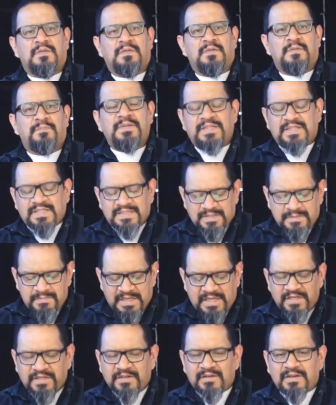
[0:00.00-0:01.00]
But it doesn't
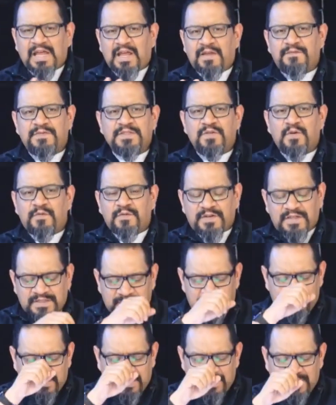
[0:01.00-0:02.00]
mean your life is over. It
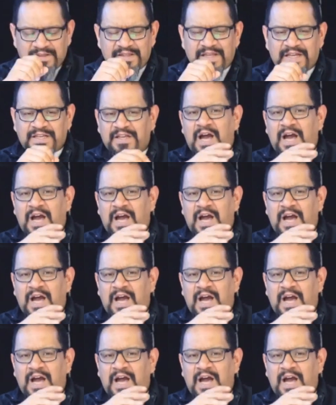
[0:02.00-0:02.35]
doesn't mean that